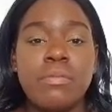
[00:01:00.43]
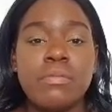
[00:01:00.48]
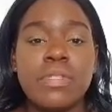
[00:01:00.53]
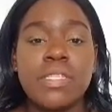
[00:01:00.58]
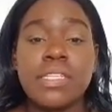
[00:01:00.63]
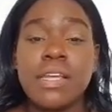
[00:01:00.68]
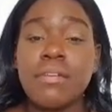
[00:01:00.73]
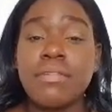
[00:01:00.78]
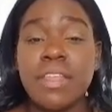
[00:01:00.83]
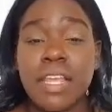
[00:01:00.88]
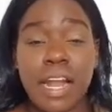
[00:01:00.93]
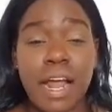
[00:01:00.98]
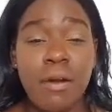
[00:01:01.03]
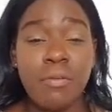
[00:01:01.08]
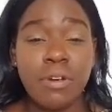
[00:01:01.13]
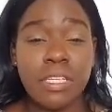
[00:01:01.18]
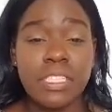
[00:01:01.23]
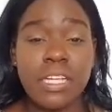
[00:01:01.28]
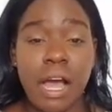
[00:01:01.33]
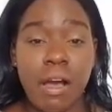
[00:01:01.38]
stuff that I
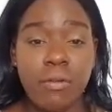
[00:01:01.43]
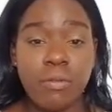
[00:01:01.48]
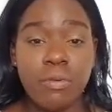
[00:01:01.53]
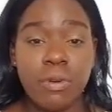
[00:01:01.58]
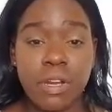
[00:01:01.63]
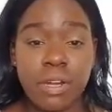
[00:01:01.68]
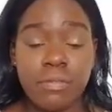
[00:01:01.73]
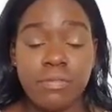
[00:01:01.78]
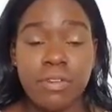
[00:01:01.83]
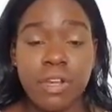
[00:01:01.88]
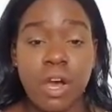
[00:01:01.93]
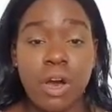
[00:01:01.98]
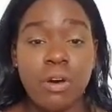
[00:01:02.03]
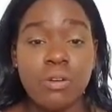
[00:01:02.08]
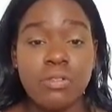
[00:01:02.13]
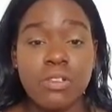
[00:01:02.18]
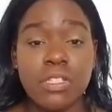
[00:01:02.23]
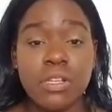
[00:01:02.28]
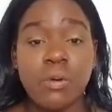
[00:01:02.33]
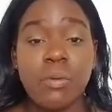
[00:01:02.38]
wish I would have
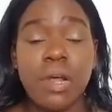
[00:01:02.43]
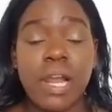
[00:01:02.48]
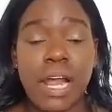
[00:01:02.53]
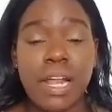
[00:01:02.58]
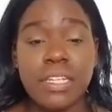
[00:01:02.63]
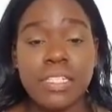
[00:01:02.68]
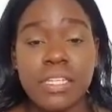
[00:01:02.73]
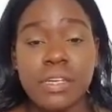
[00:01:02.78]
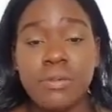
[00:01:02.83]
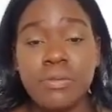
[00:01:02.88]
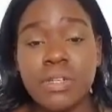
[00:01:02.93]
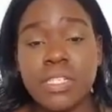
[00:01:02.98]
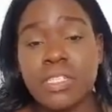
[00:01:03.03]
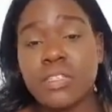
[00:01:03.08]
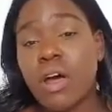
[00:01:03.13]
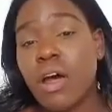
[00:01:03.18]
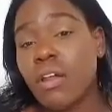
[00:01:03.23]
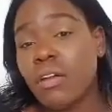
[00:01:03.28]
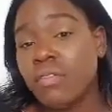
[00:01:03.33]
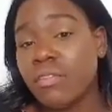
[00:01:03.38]
known. So what I did was
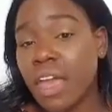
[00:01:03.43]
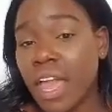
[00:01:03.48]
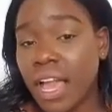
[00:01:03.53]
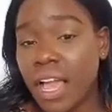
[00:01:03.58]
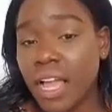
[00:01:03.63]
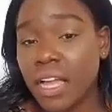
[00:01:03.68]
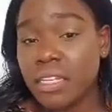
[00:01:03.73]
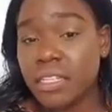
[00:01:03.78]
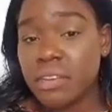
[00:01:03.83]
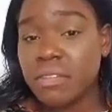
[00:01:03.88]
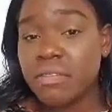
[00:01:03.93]
thought of 8